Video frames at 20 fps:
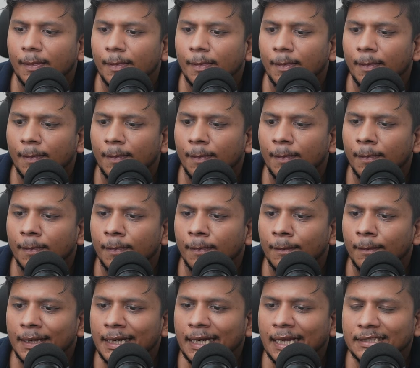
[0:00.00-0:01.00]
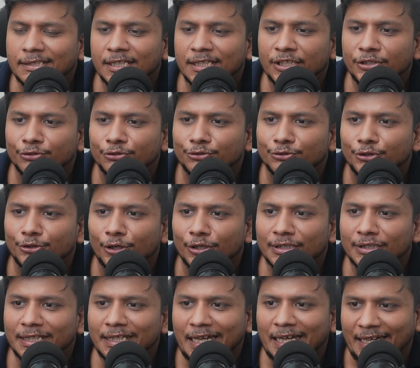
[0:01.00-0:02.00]
Let's say you do not
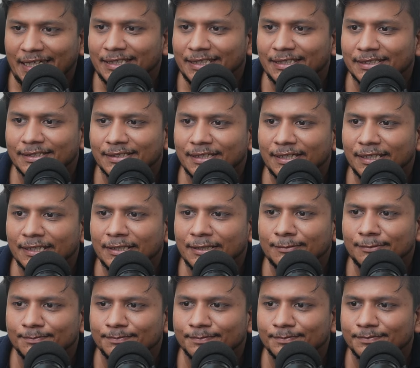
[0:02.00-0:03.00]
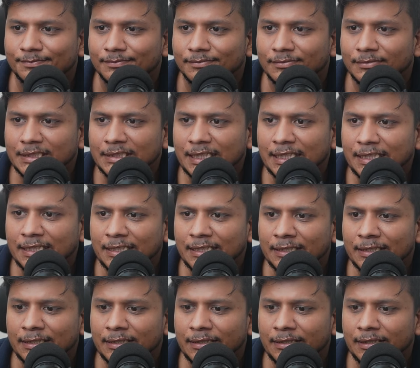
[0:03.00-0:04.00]
like this color,
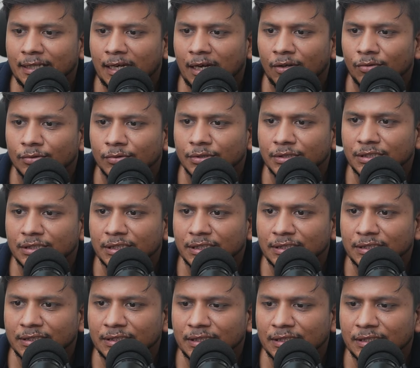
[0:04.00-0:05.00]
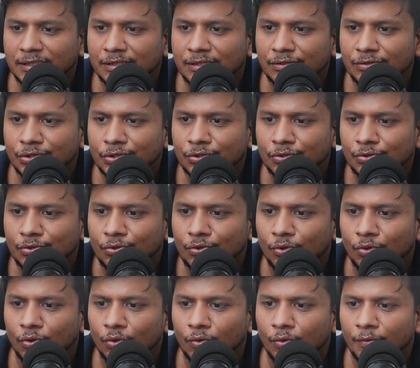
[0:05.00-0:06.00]
then I would suggest you to
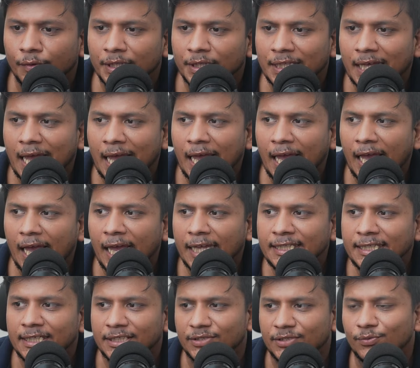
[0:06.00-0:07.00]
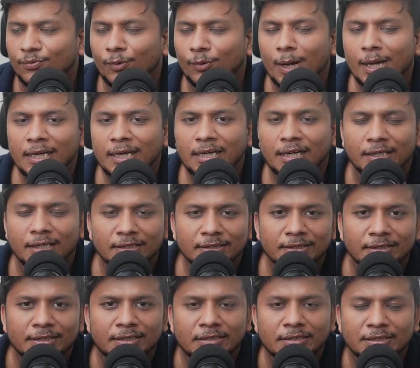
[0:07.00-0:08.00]
go with. And yes, one
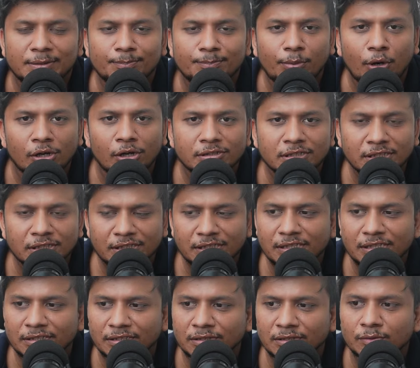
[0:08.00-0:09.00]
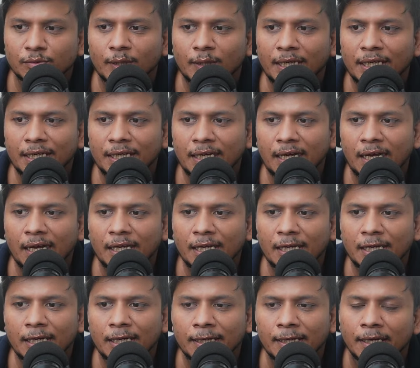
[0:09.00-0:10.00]
another important reason why
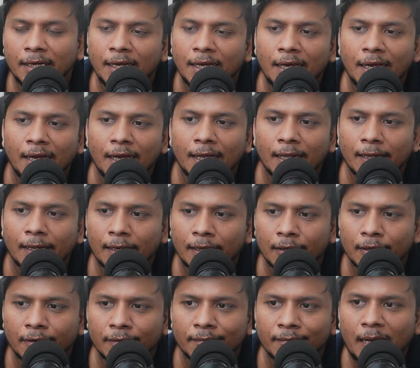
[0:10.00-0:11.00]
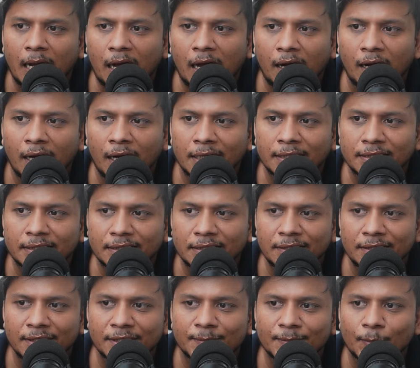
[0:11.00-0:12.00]
I love Aunt
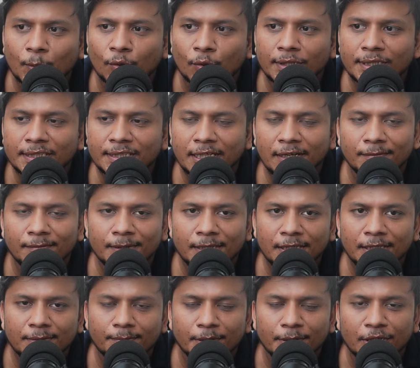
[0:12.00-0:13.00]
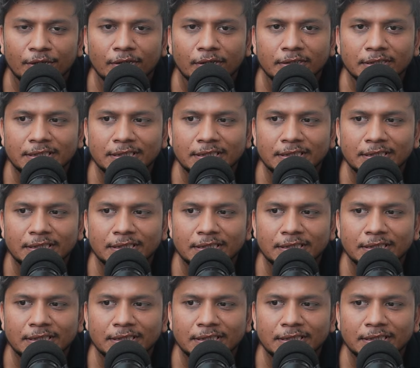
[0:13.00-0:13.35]
E Sports Cabinet because